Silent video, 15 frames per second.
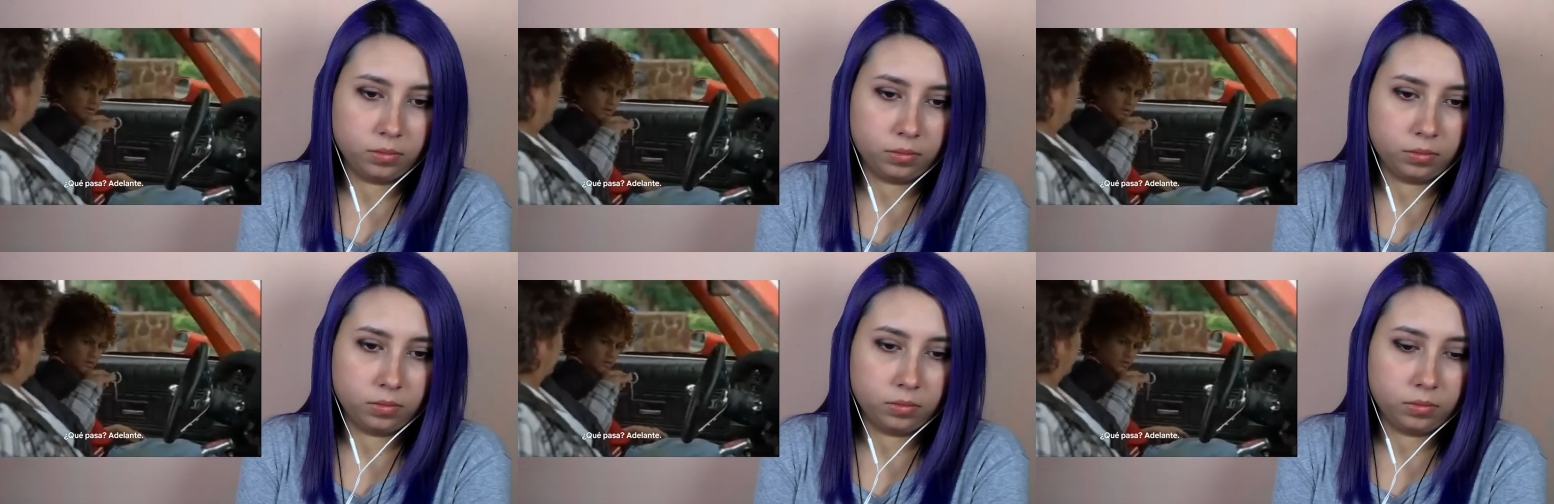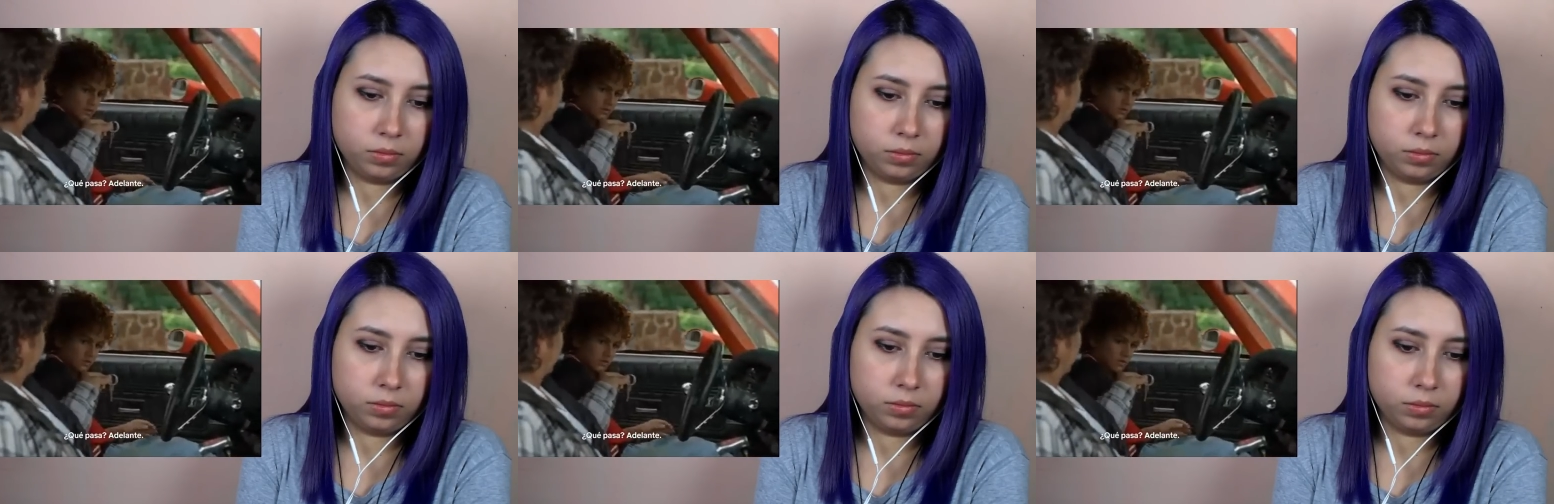Speaker 1: Go ahead.
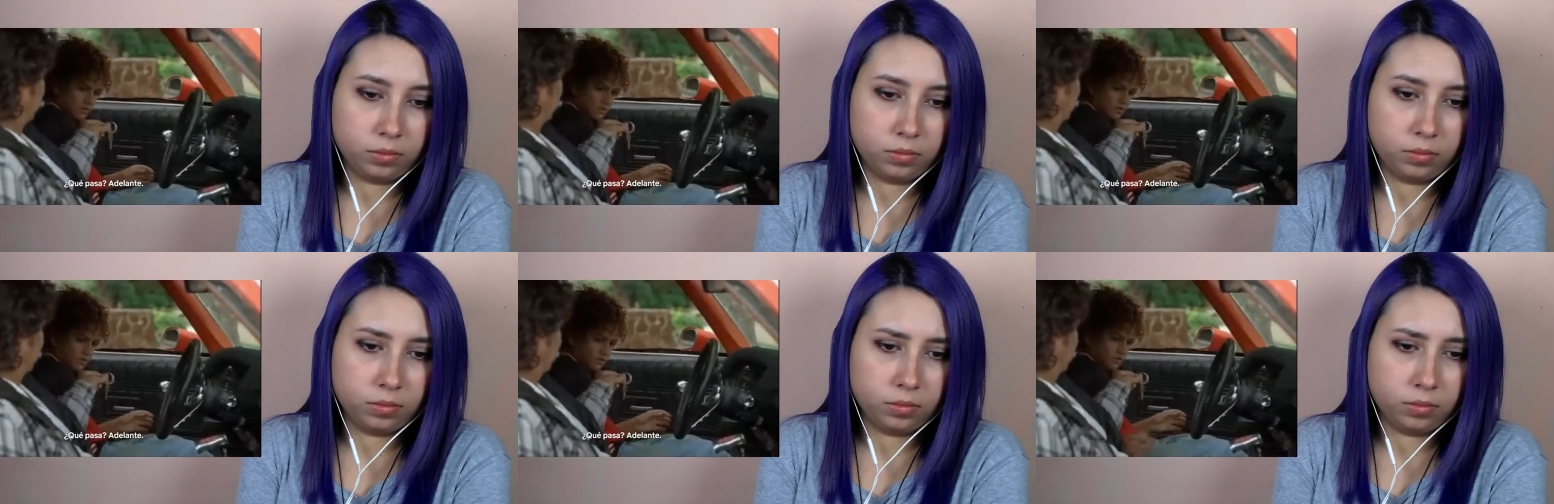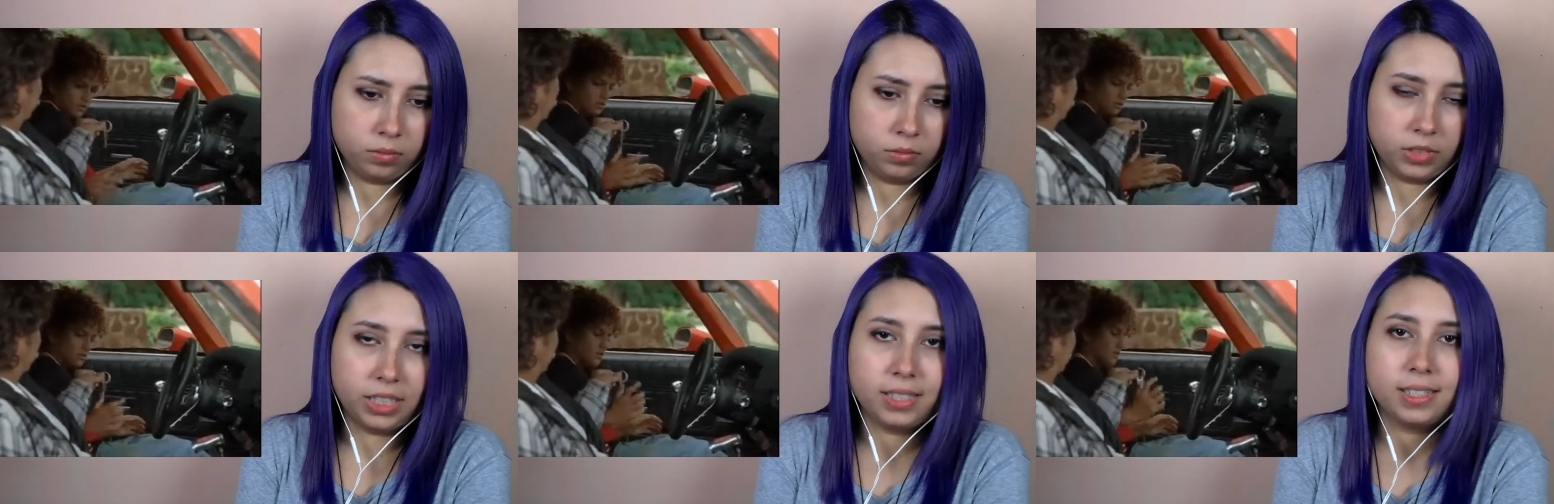
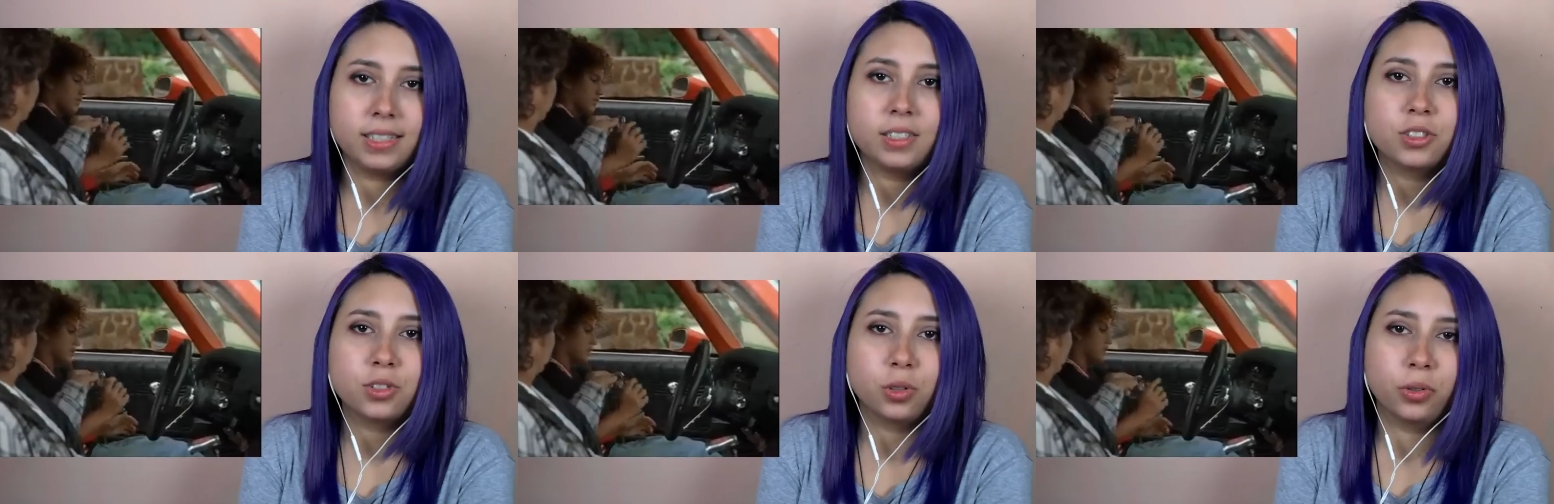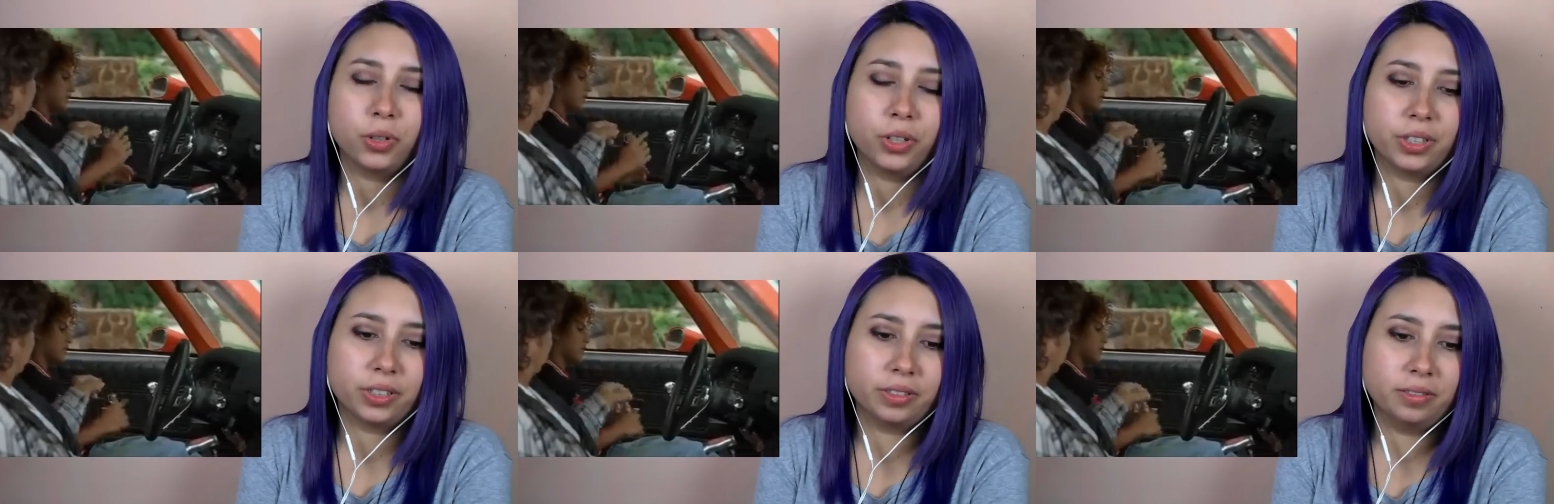Is this
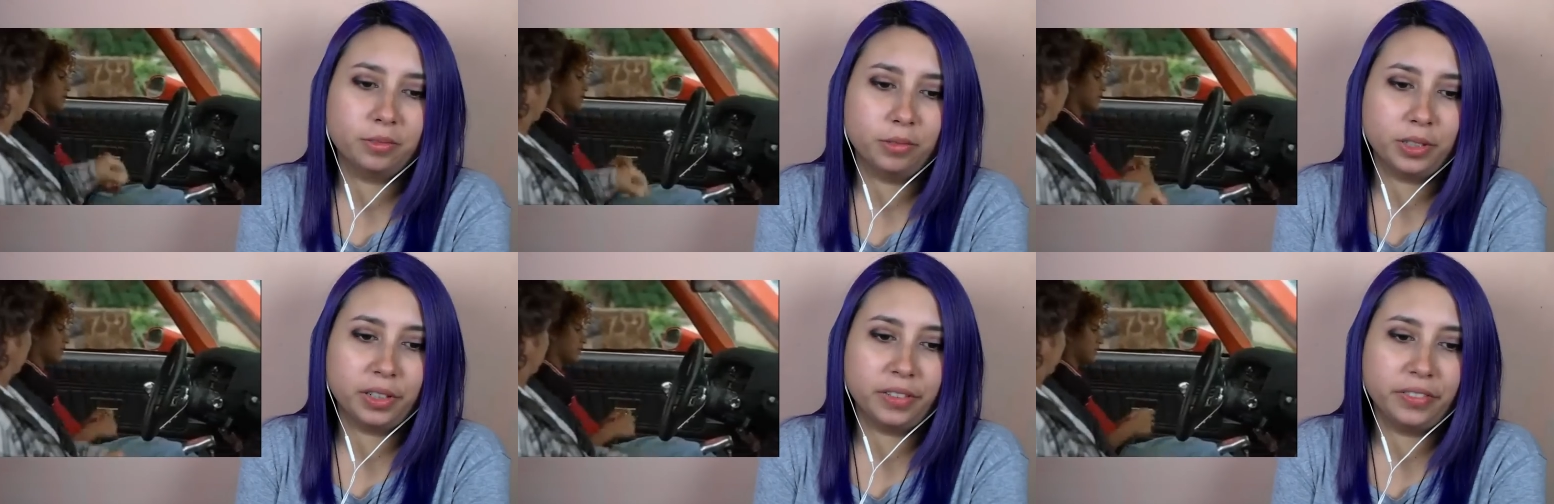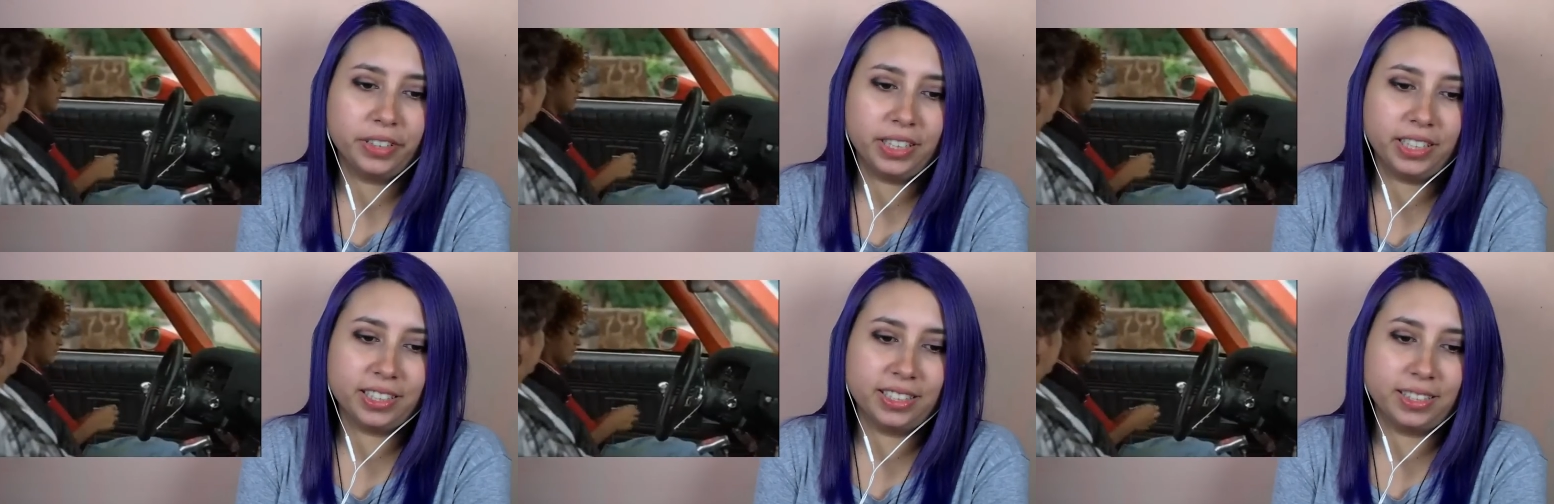Sawyer? What do I feel
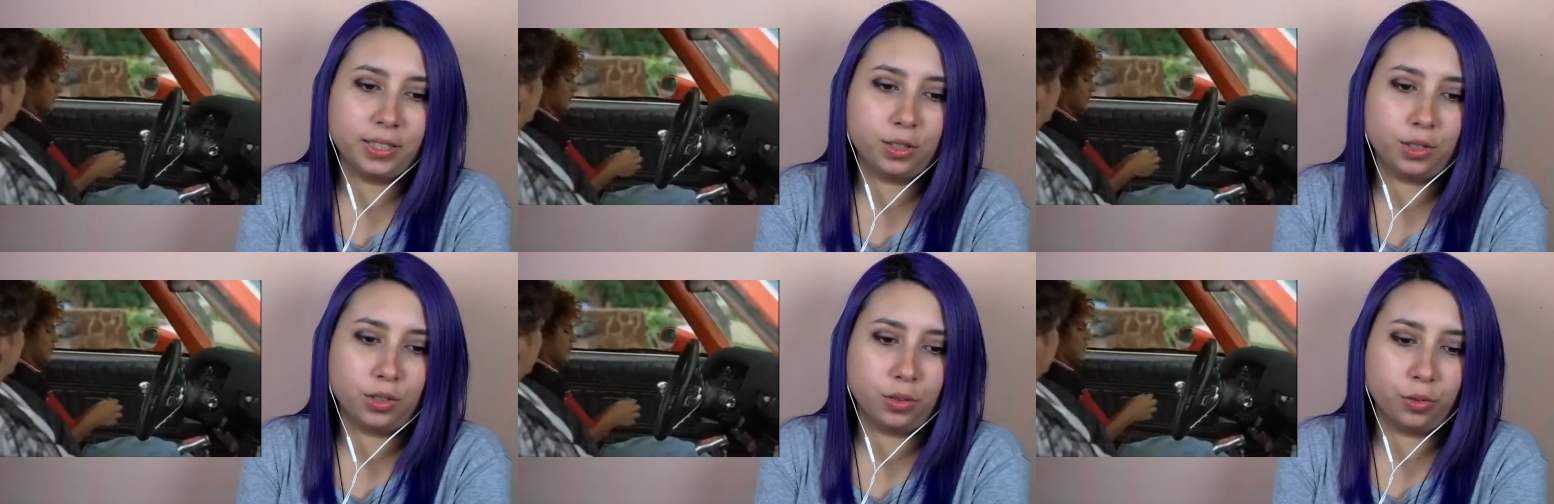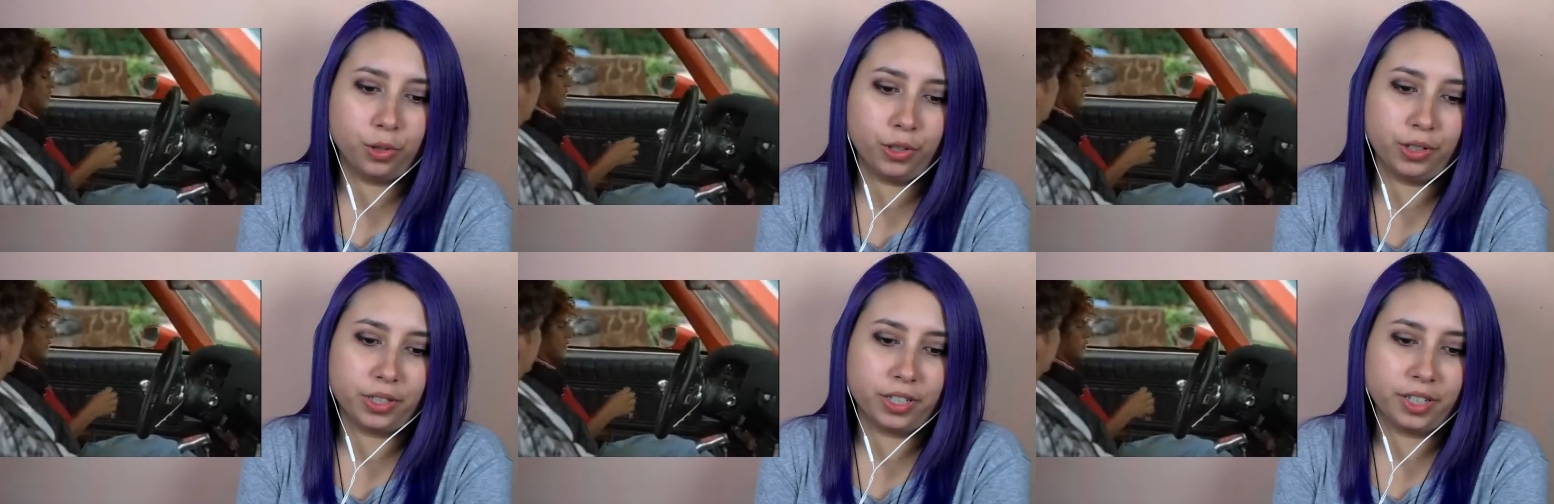like this is
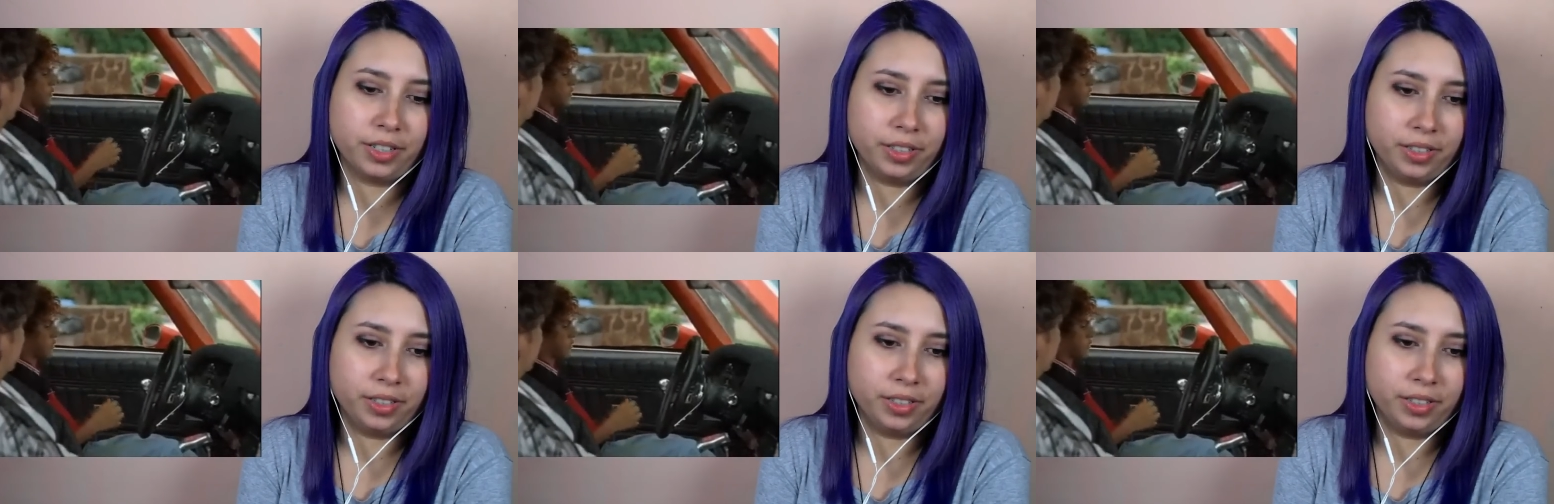Sawyer?